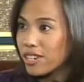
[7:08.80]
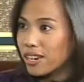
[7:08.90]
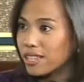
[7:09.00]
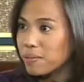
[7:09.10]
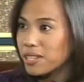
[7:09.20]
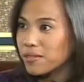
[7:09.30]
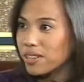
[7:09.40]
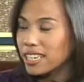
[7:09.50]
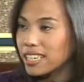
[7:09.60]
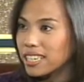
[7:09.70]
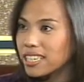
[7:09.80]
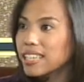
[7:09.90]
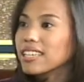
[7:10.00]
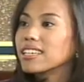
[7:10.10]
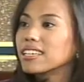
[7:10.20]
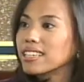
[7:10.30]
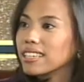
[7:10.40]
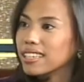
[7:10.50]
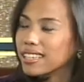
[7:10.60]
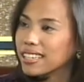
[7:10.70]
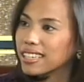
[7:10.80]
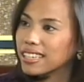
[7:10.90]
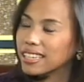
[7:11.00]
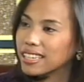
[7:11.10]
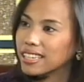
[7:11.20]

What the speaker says: On arbitration and intellectual property. And